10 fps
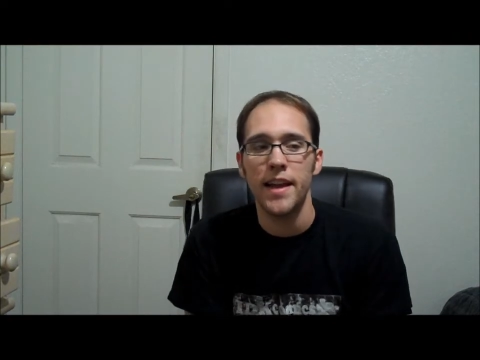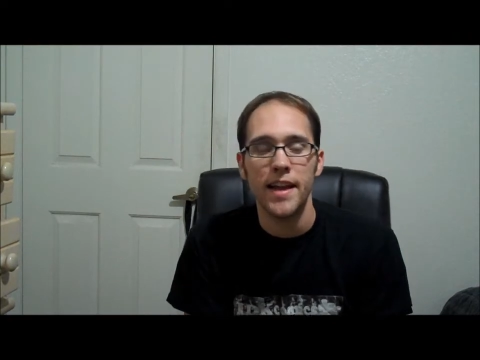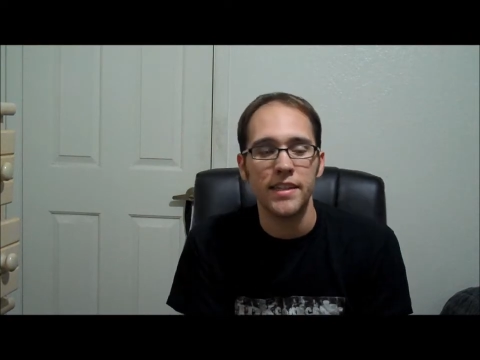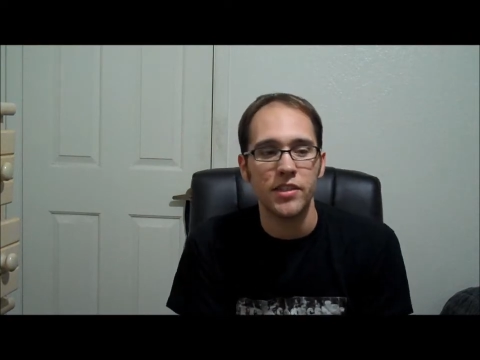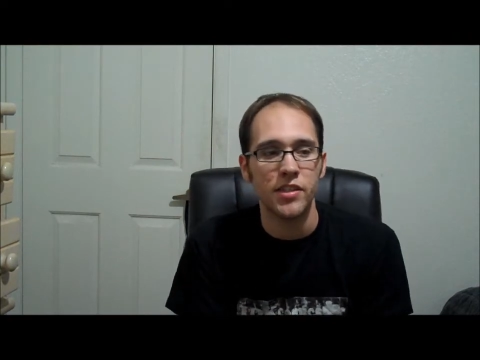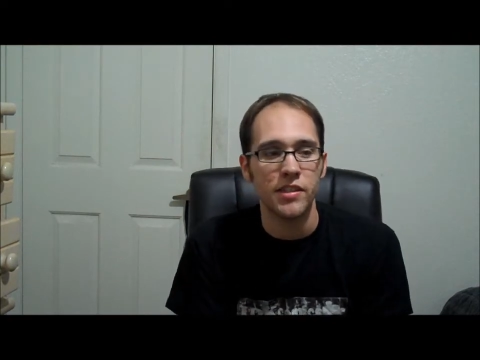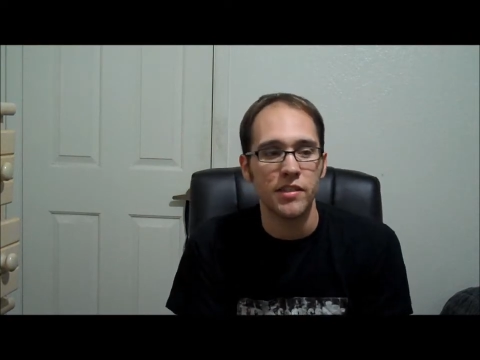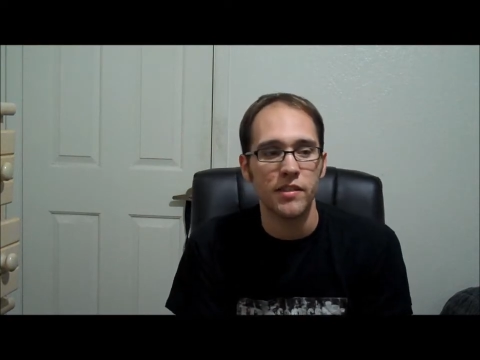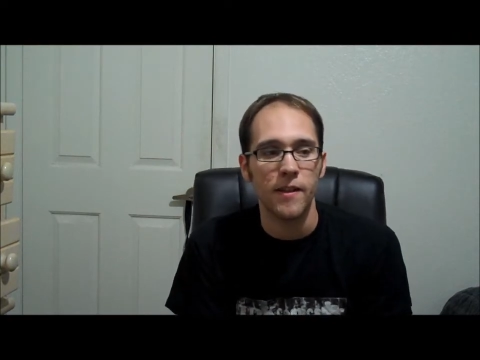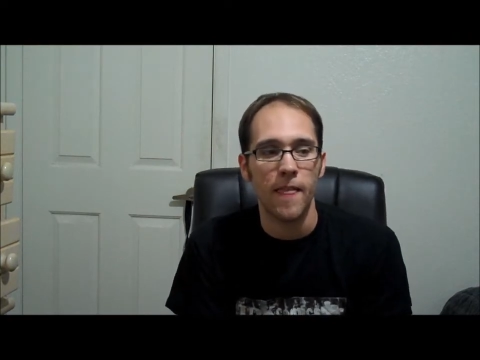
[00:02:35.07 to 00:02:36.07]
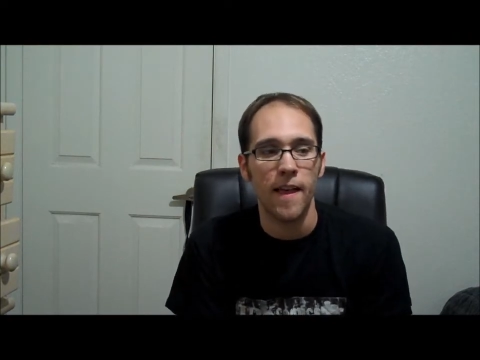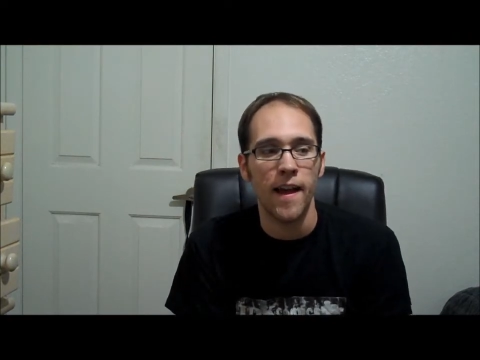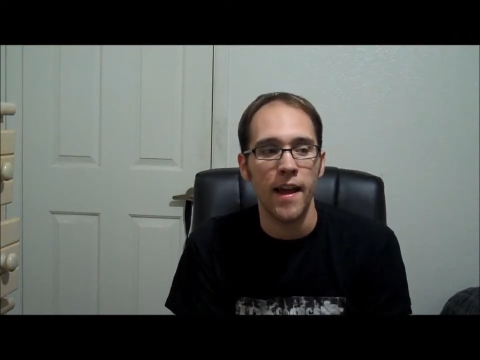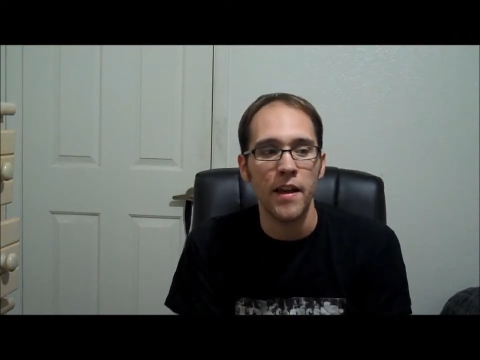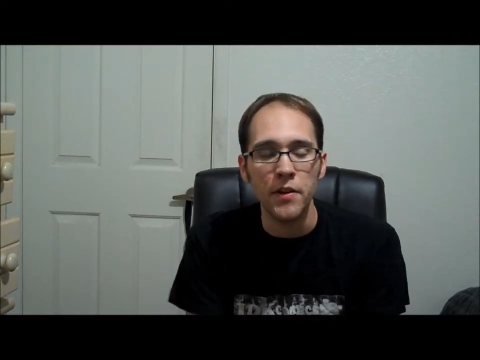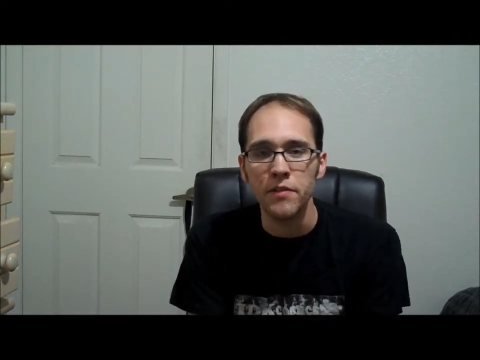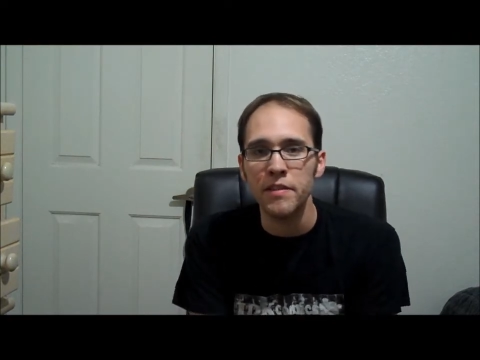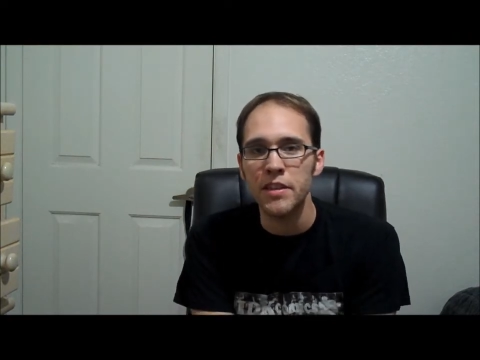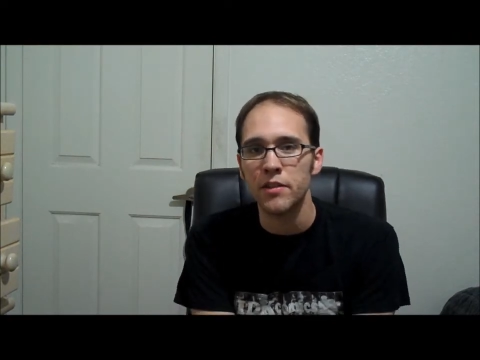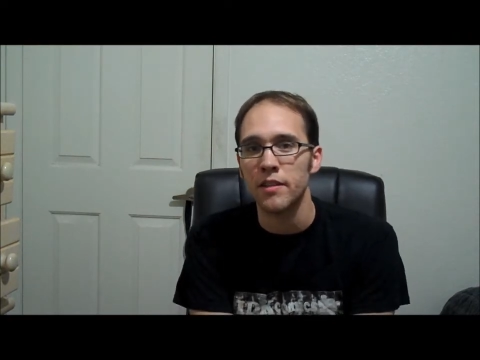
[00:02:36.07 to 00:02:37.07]
It's just a
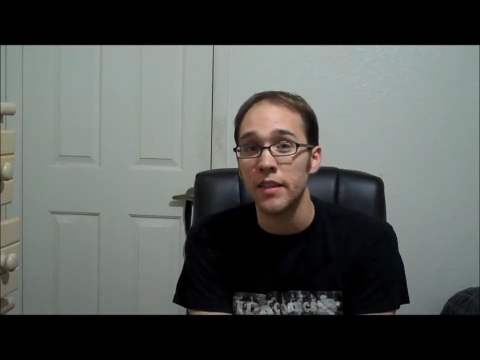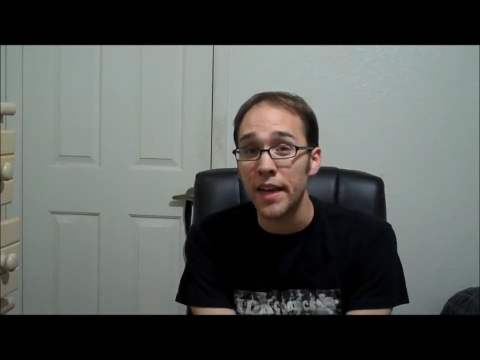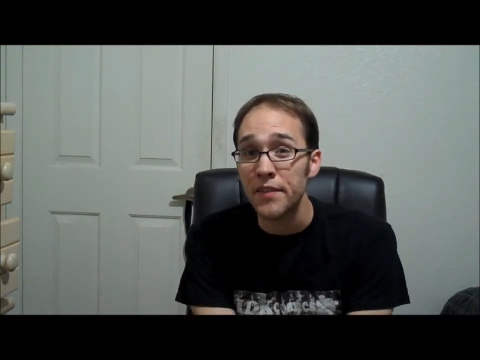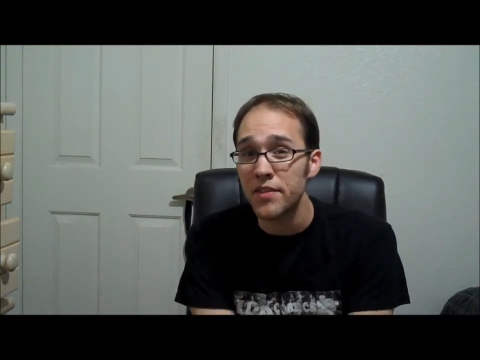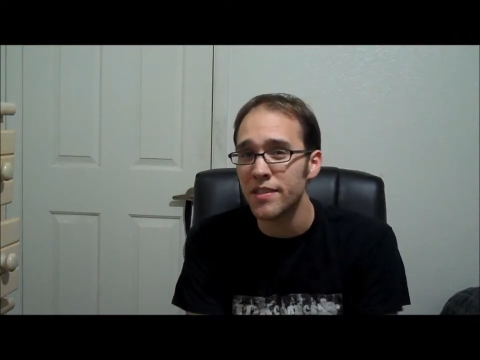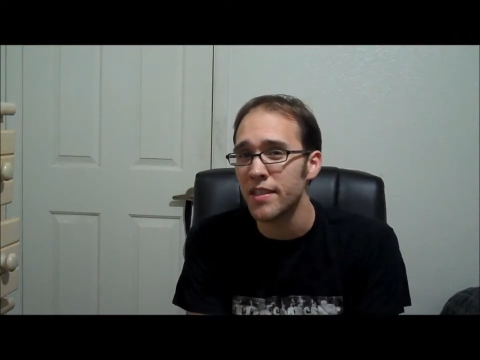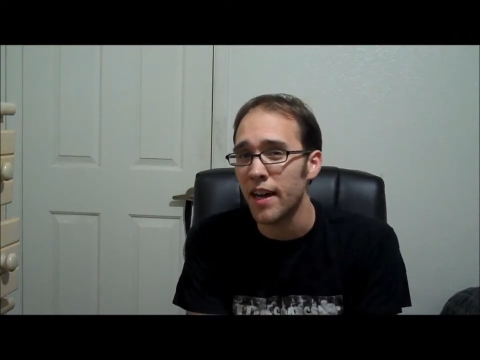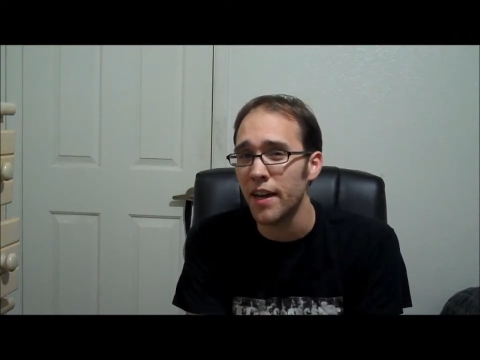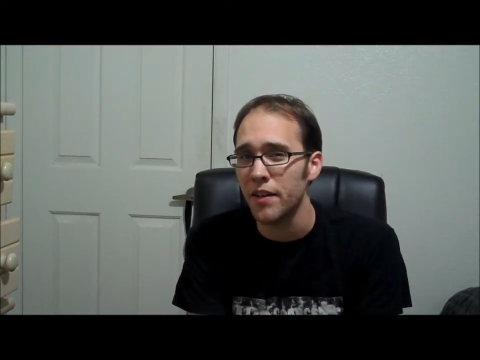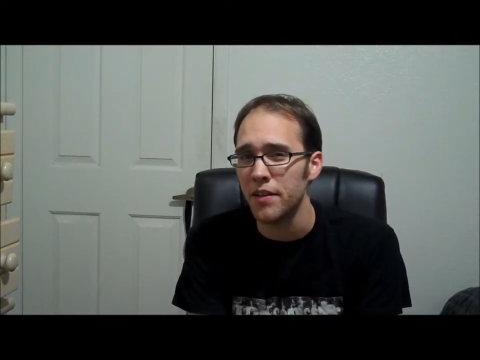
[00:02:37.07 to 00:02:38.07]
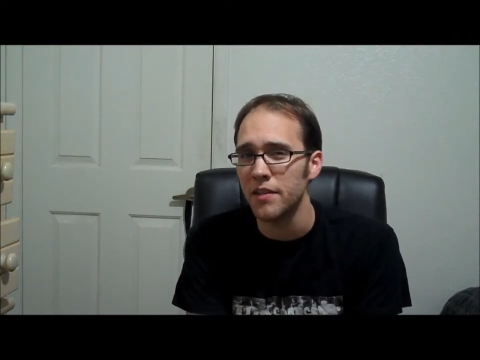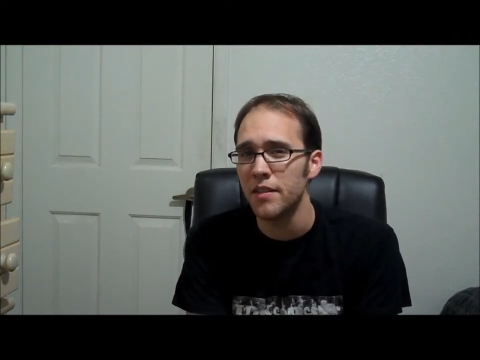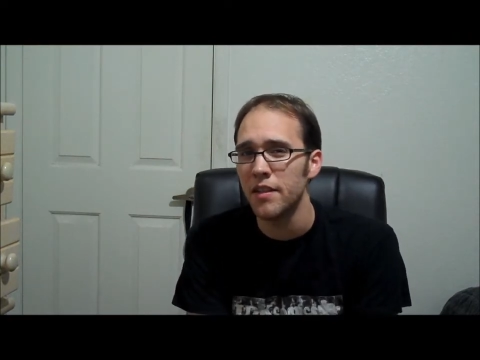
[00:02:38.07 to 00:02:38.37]
healthier lifestyle.